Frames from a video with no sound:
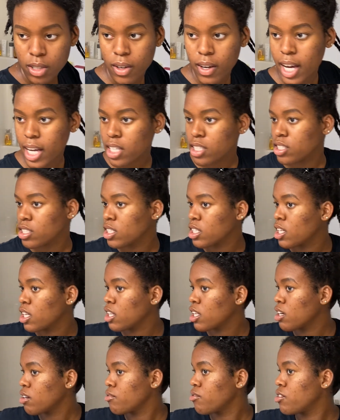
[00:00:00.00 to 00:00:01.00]
actually now that I
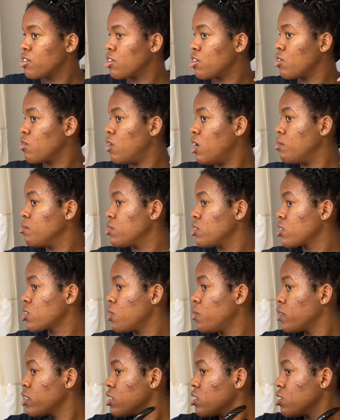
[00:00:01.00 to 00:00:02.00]
have 2, I'm just
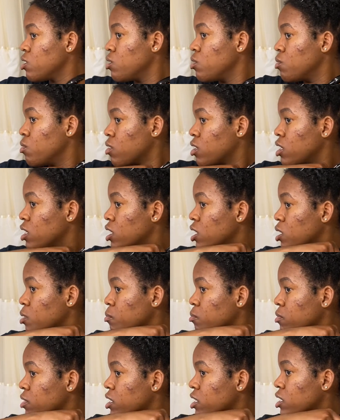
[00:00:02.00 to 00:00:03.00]
going to clip
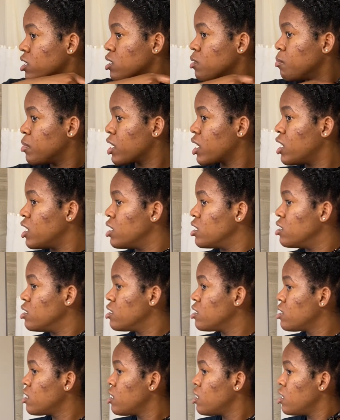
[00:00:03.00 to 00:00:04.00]
this
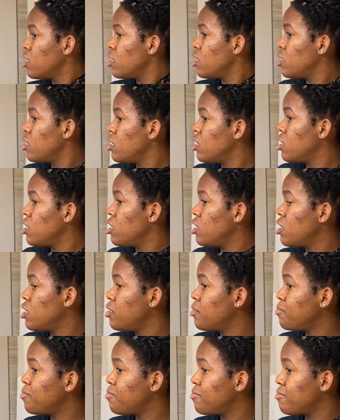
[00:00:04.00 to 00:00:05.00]
because
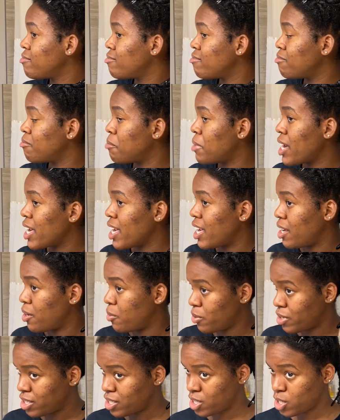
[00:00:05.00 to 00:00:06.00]
my hair
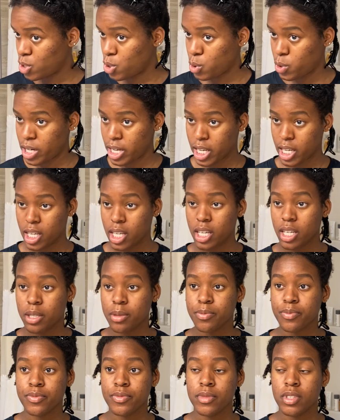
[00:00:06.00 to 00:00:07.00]
wants to shrink.
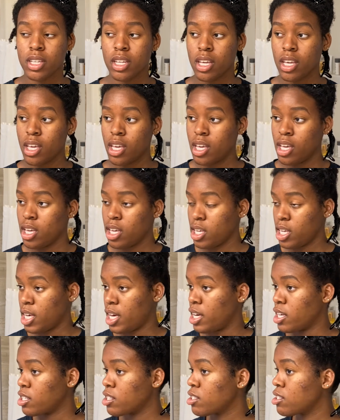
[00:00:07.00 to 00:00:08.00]

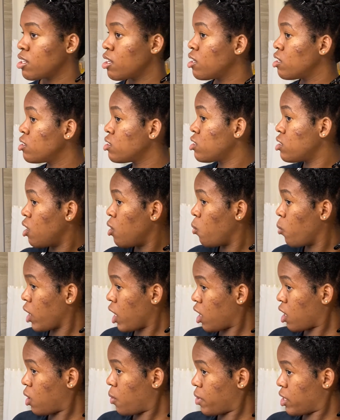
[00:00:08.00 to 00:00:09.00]
Yes. So we are
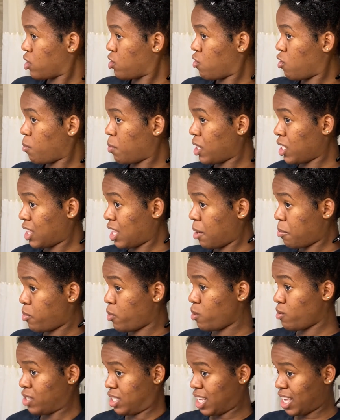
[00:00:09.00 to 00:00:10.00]
going to repeat that
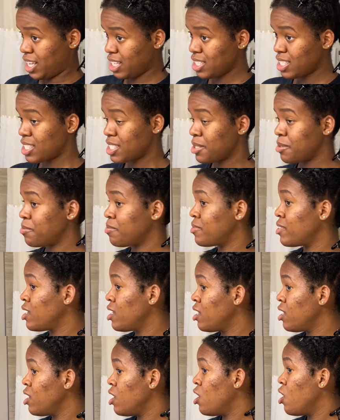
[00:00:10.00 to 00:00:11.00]
process
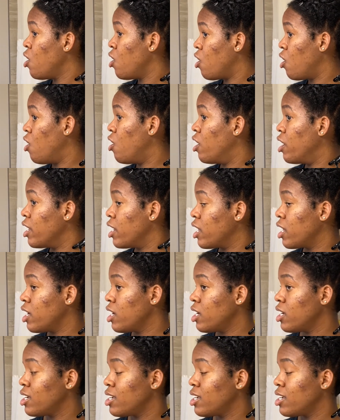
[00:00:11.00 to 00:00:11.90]
on